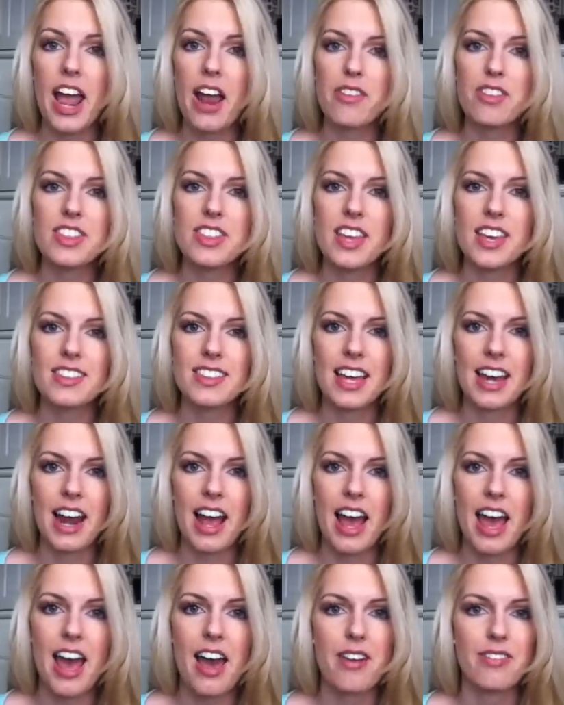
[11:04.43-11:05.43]
everything that
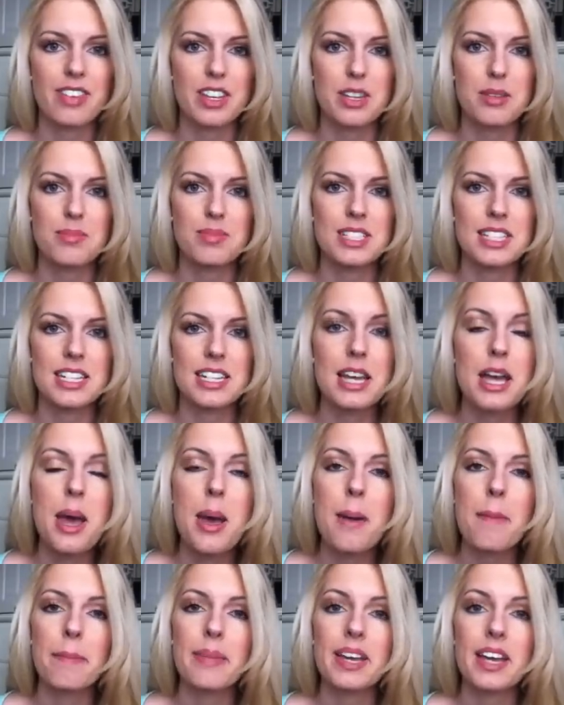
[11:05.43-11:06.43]
I have emptied,
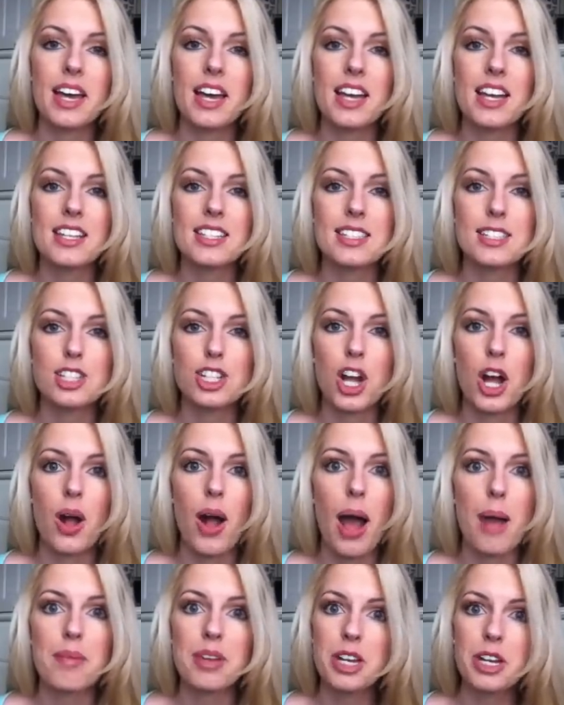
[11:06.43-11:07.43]
because, you know,
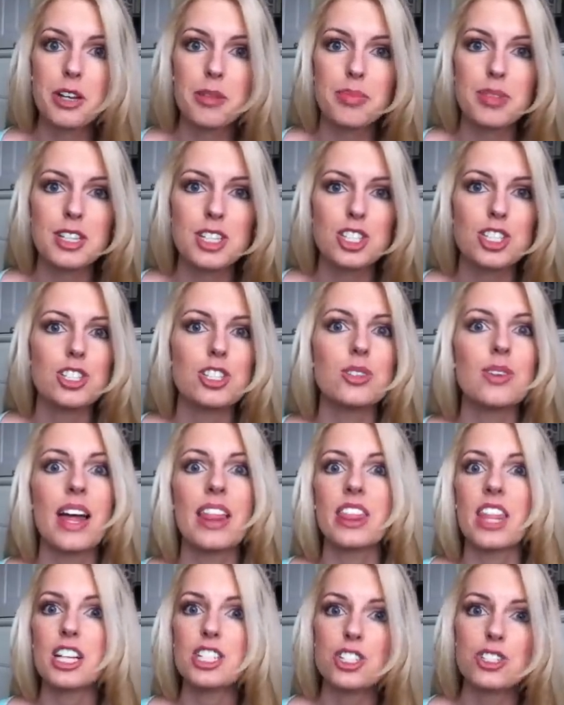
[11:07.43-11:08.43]
I'm here to please you
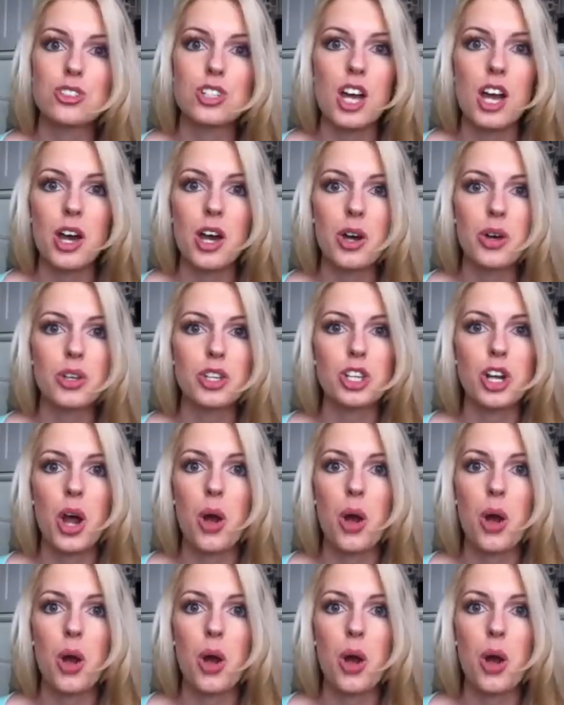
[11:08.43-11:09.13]
and let you know,